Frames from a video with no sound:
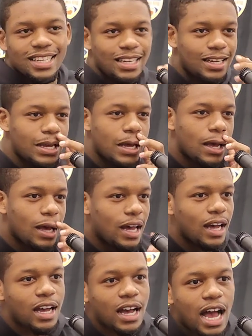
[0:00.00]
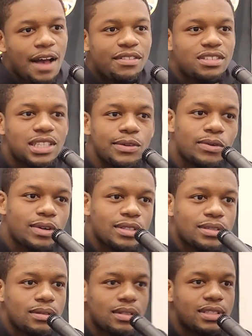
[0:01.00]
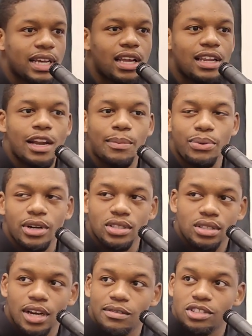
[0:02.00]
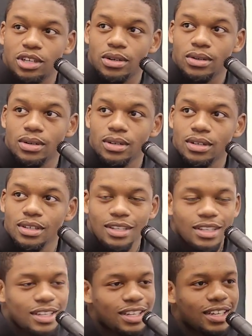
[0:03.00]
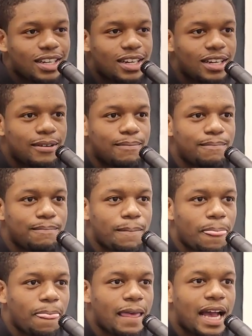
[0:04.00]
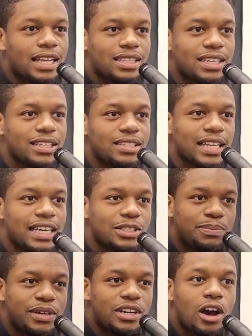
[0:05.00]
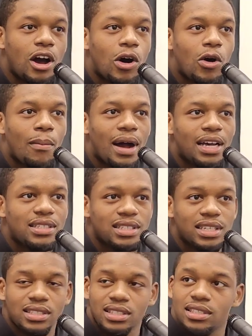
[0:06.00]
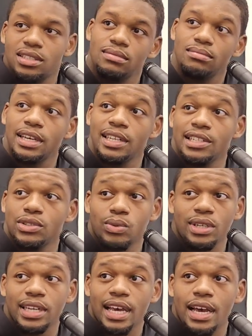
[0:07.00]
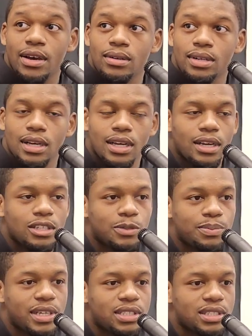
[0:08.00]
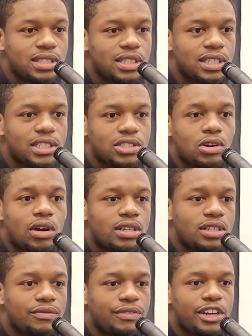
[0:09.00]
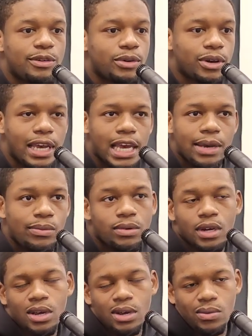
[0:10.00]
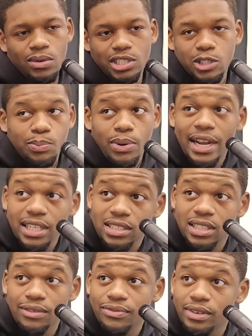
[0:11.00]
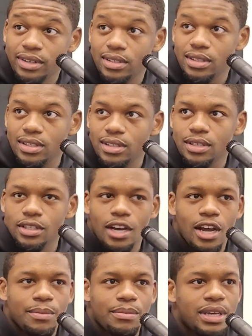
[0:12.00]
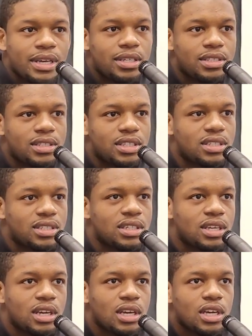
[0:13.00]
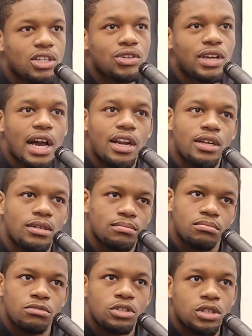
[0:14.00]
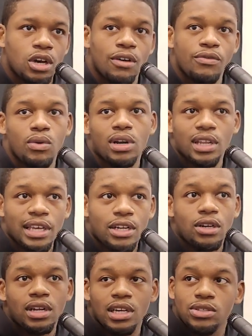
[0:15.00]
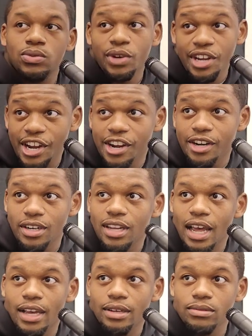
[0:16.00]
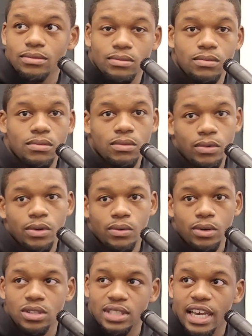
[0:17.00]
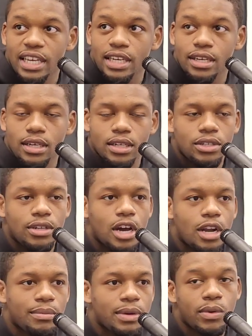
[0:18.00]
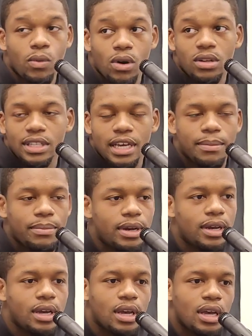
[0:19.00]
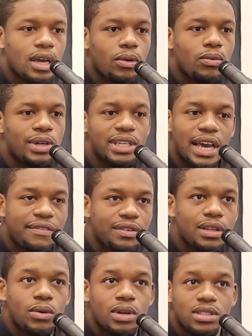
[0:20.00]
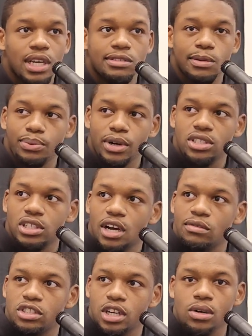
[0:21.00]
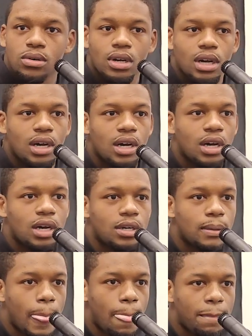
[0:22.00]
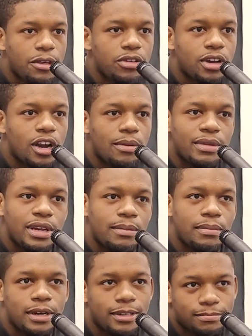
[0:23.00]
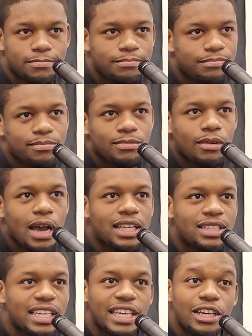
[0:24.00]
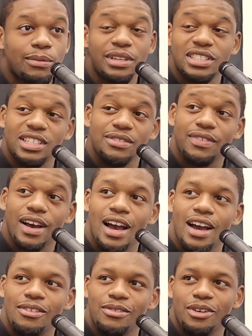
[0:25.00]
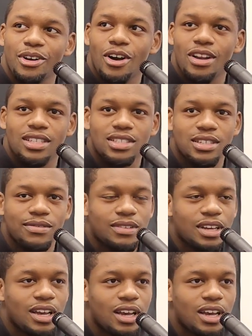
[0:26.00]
Yeah. Uh, obviously, we to take a lot of pressure off Joe. Uh, I think that's been our whole mindset since it is written now, uh, especially starting in the Vanderbilt game. It just practice different, you know what I mean? Just, you kind of, you know, if you want to lean on us, we're here. Like, we'll take it, you know what I mean? We want that, but we definitely want to take some pressure off Joe. Uh, you know what I mean? But I think he'll be just fine, regardless of